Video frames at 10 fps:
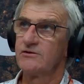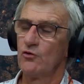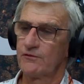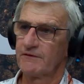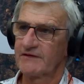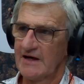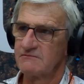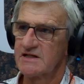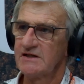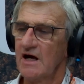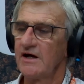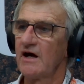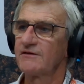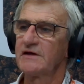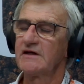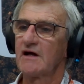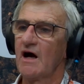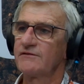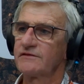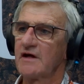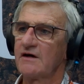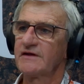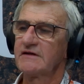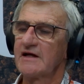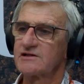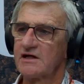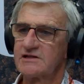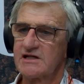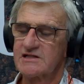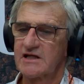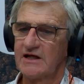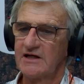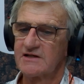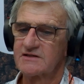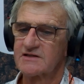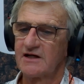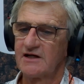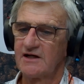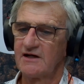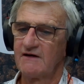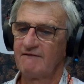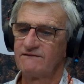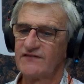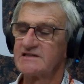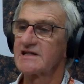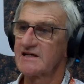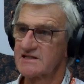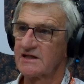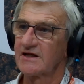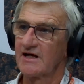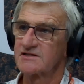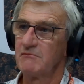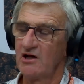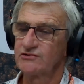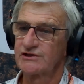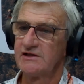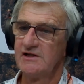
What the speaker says: the north of the county, and I think I think that digestate is fantastic as a mulch.